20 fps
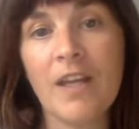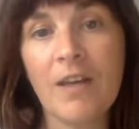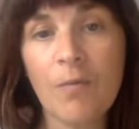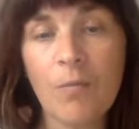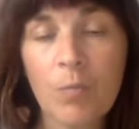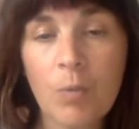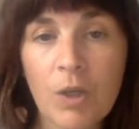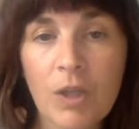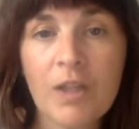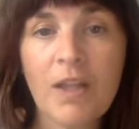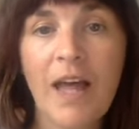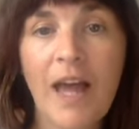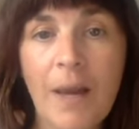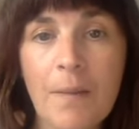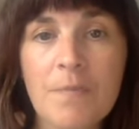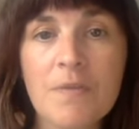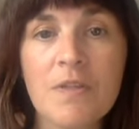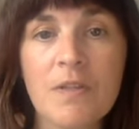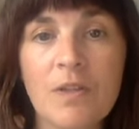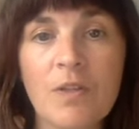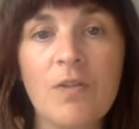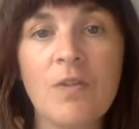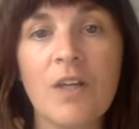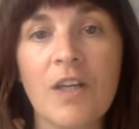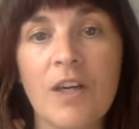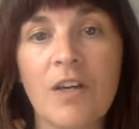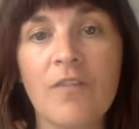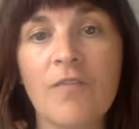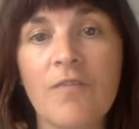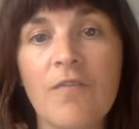It will
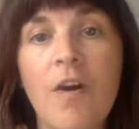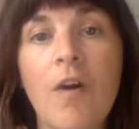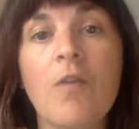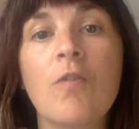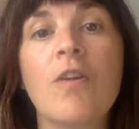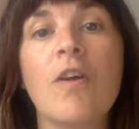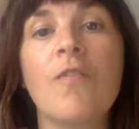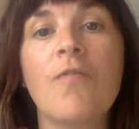absolutely unfold.